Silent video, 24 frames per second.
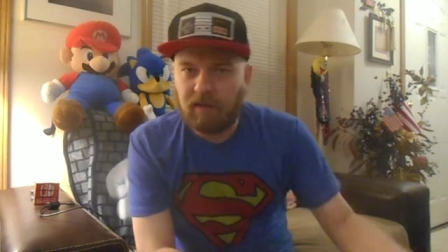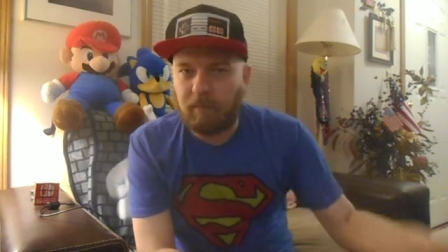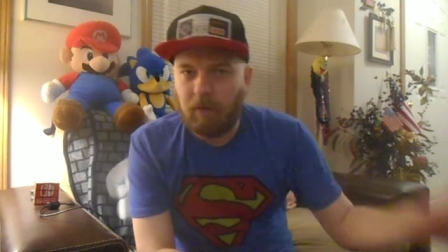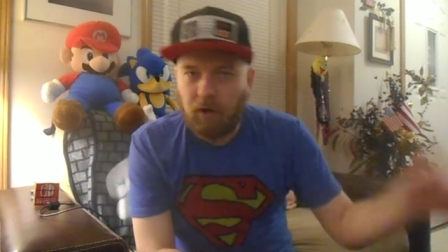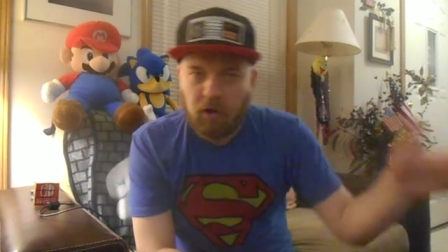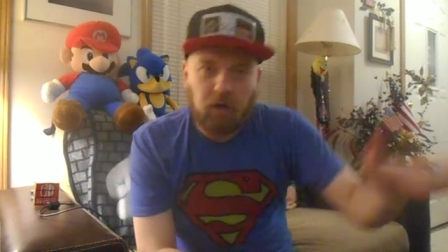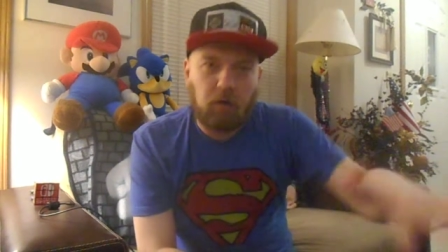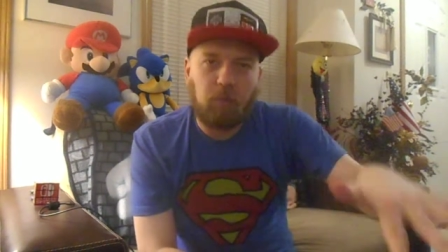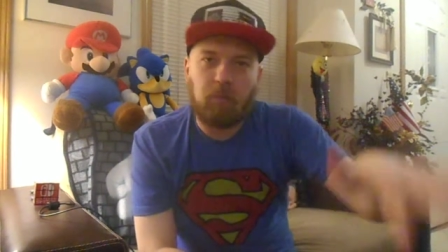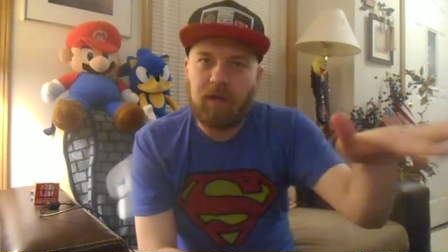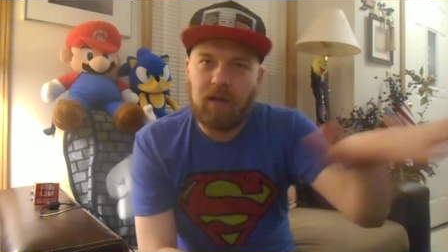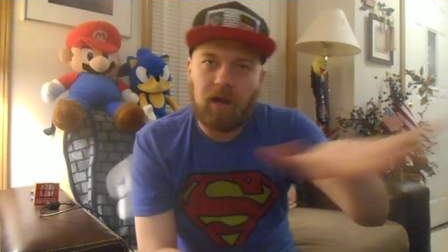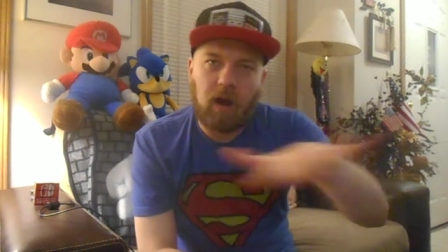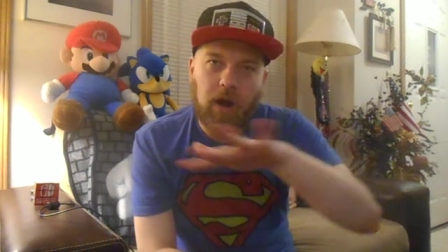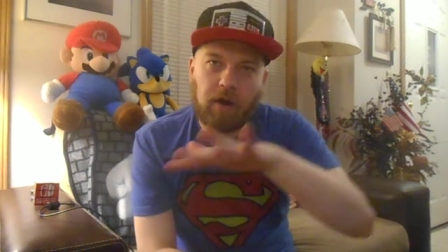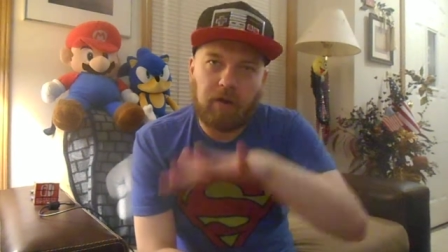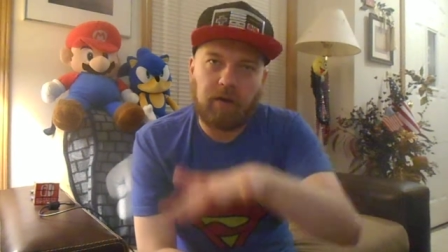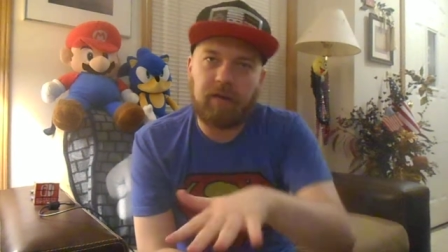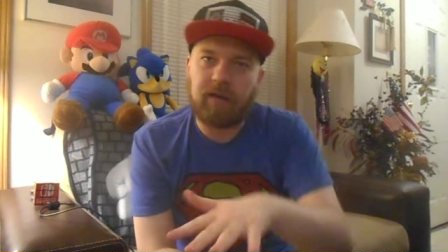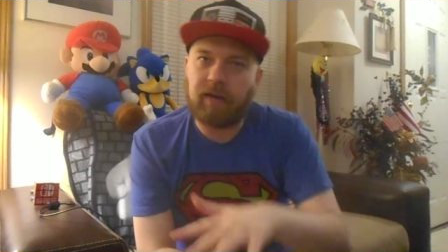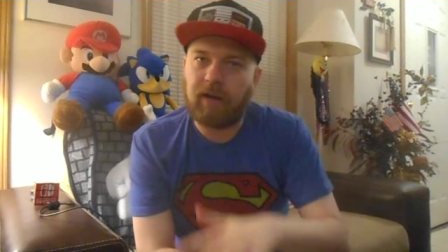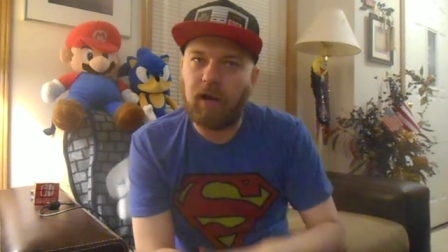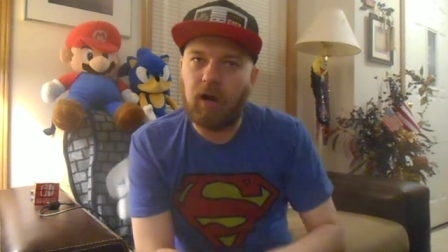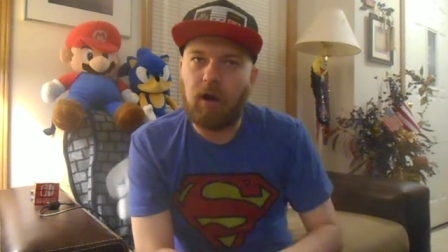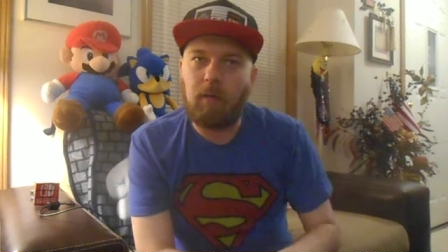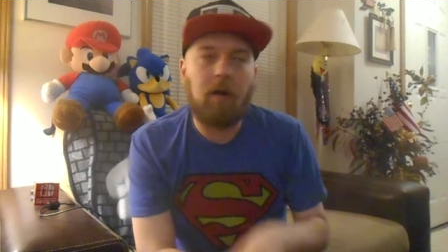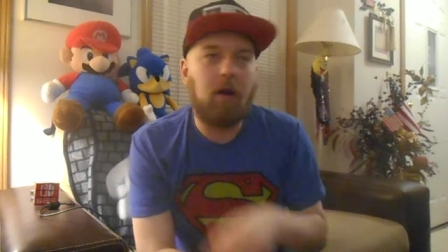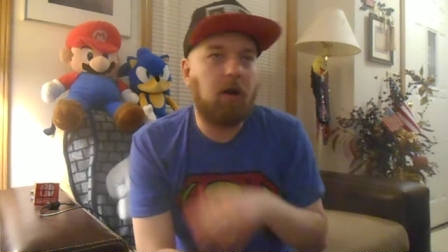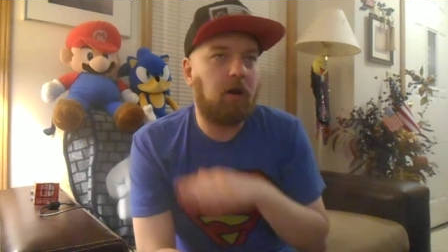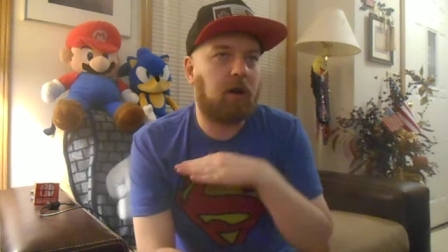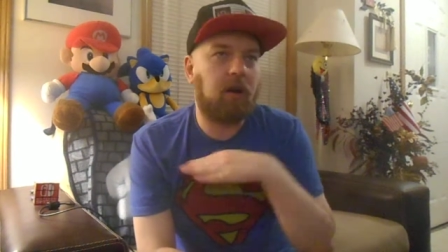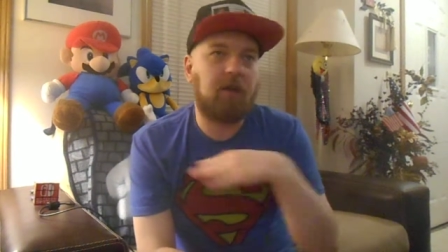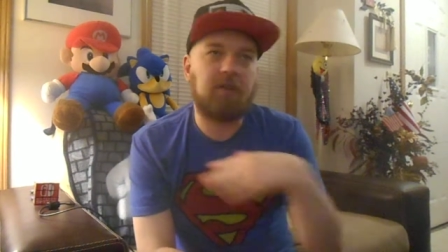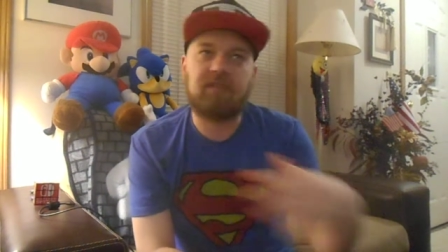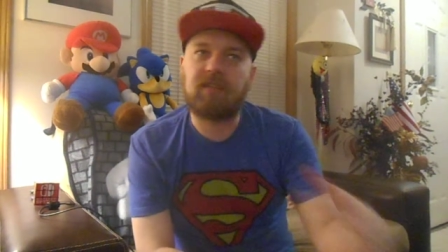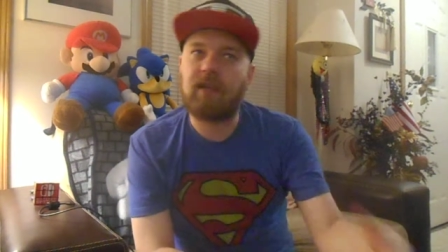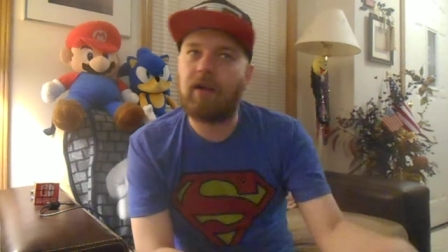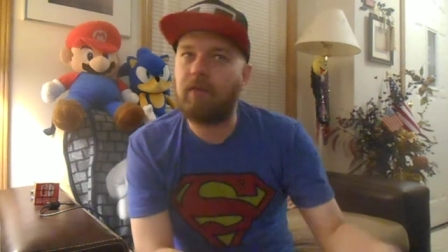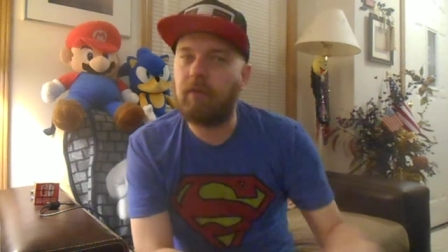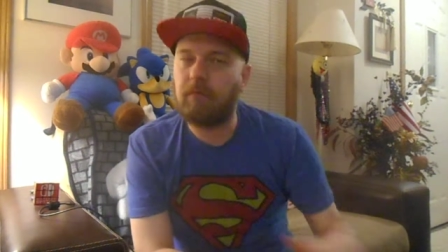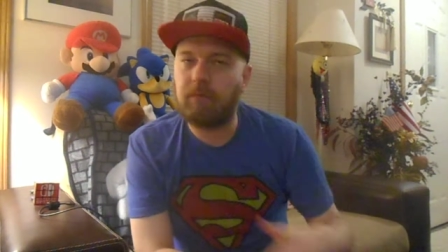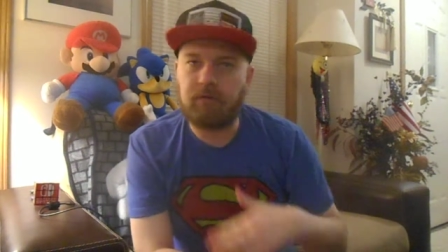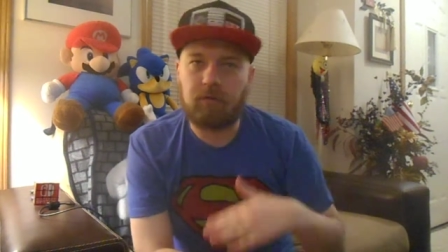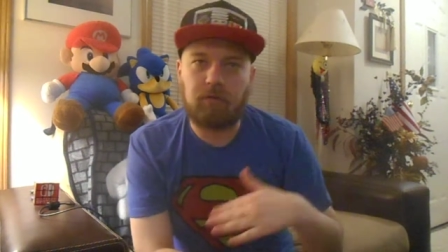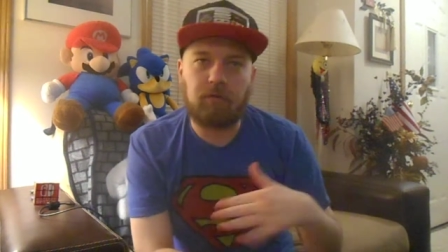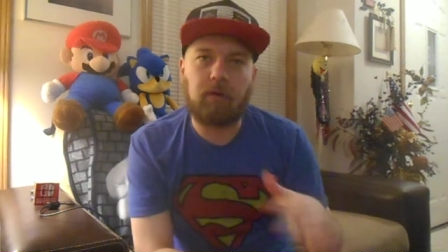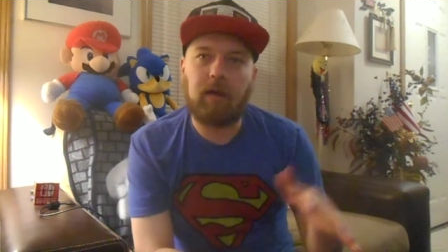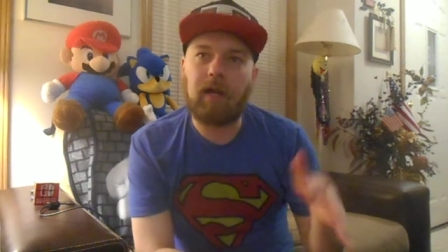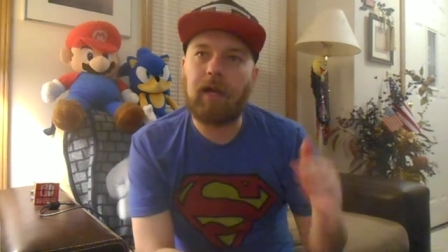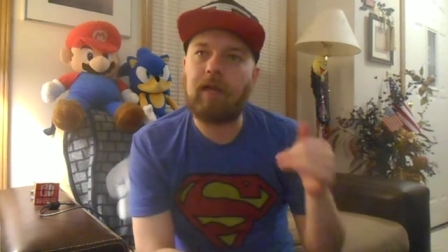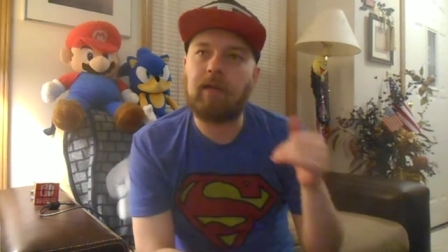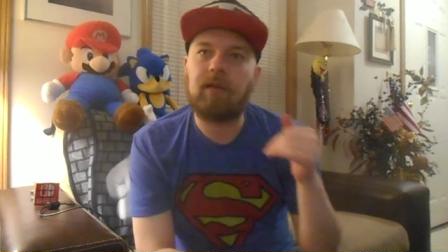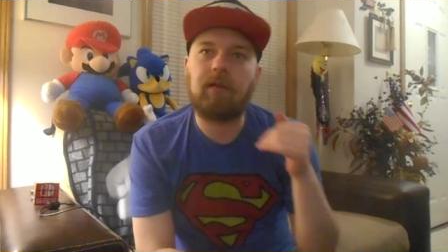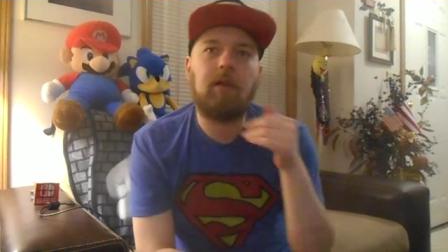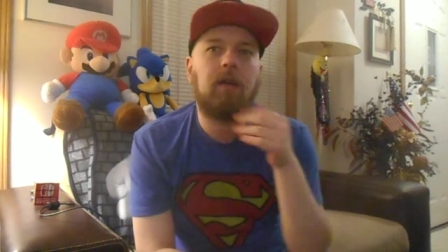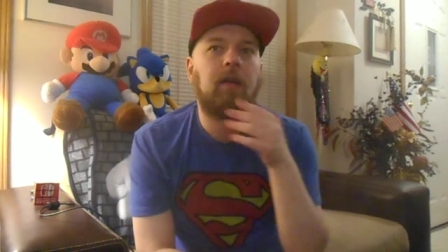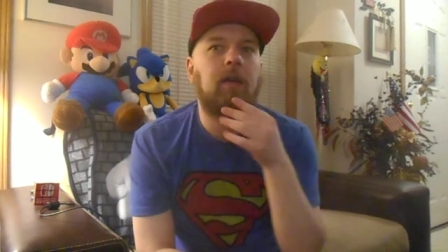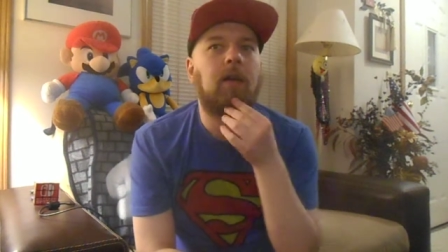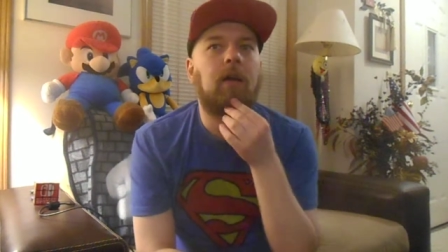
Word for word: Mario Kart Wii ironed it out. Mario Kart 7 was great.